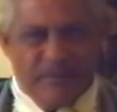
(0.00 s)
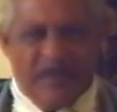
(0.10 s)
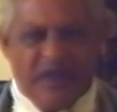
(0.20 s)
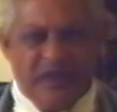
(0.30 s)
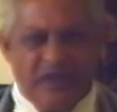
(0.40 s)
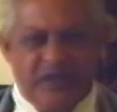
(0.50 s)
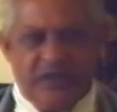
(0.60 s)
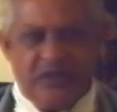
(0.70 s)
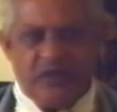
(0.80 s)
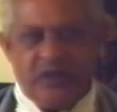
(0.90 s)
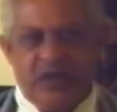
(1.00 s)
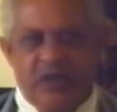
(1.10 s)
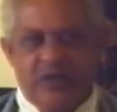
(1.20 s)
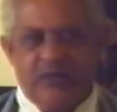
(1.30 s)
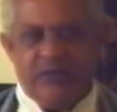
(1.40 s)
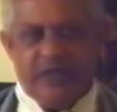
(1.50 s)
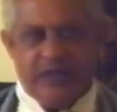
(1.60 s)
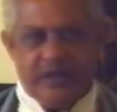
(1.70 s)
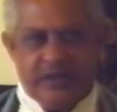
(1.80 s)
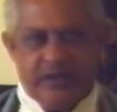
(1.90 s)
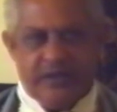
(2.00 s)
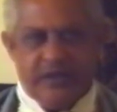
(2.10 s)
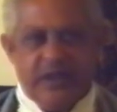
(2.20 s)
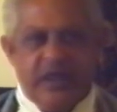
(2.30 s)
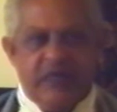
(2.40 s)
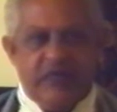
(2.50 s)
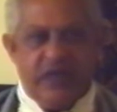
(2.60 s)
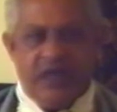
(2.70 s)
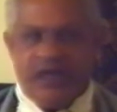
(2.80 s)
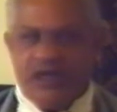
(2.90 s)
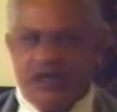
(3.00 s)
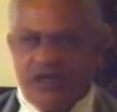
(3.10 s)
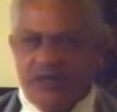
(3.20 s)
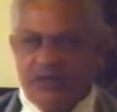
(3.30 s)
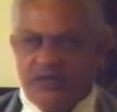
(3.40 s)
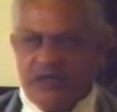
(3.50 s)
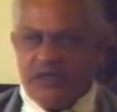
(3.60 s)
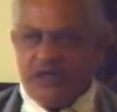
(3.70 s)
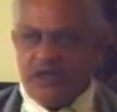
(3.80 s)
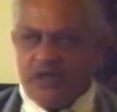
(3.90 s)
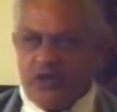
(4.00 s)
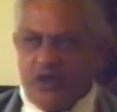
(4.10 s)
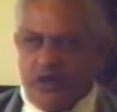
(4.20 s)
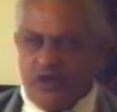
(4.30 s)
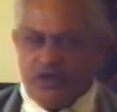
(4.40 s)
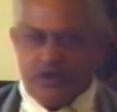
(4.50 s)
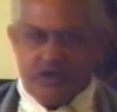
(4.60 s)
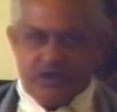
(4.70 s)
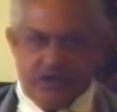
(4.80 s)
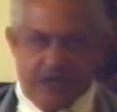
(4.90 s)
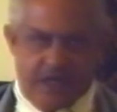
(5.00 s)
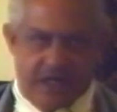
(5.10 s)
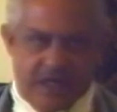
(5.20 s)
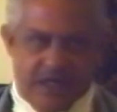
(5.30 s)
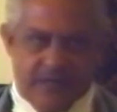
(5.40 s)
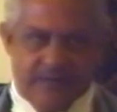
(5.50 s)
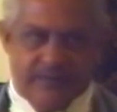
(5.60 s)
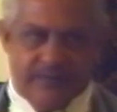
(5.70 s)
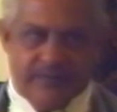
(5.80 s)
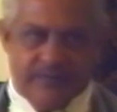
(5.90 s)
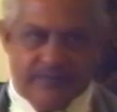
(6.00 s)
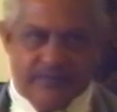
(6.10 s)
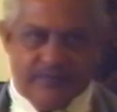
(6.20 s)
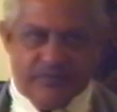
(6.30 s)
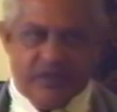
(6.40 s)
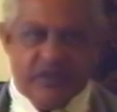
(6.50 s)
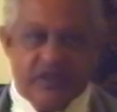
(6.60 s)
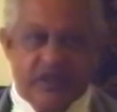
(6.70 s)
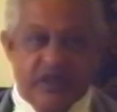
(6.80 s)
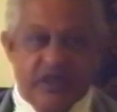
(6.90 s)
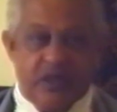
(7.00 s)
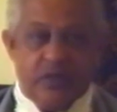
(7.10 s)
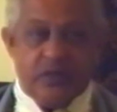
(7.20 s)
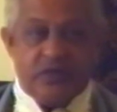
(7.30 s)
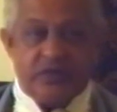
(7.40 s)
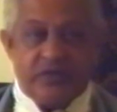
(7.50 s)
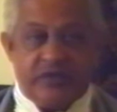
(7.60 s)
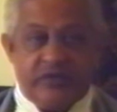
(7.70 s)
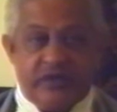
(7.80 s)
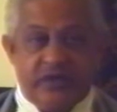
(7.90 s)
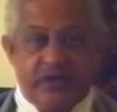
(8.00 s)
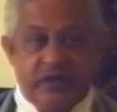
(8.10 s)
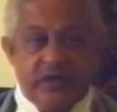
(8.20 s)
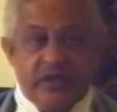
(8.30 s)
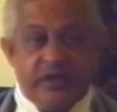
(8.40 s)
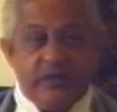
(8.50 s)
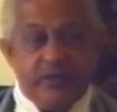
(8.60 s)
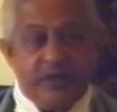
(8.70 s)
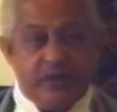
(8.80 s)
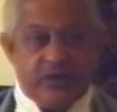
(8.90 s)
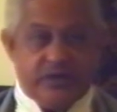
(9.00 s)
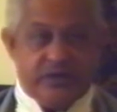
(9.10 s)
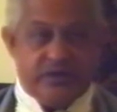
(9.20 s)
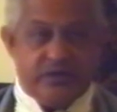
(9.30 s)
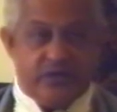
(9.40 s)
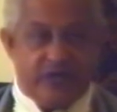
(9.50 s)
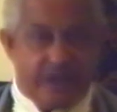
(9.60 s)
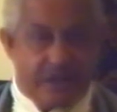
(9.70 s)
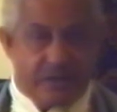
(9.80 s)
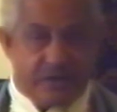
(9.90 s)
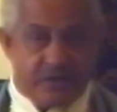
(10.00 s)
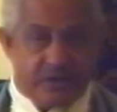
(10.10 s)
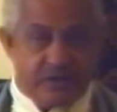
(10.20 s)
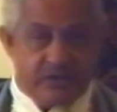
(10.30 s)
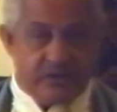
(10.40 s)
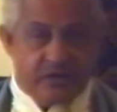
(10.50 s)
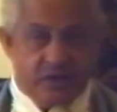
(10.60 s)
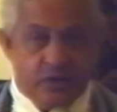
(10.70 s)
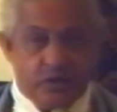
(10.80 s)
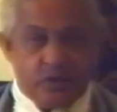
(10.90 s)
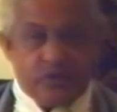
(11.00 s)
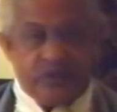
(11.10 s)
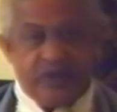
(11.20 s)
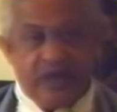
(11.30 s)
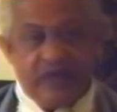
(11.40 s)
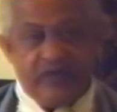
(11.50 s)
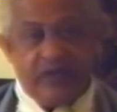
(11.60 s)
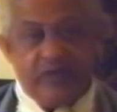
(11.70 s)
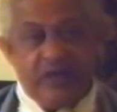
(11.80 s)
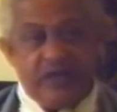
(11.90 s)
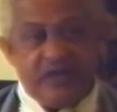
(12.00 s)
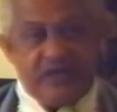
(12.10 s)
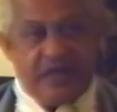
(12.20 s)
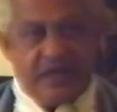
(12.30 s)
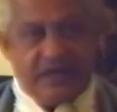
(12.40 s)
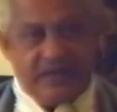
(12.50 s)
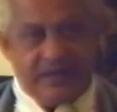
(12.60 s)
How is he to curb that? If he curbs it consciously, then he will suffer the depression in himself, which will drive him insane.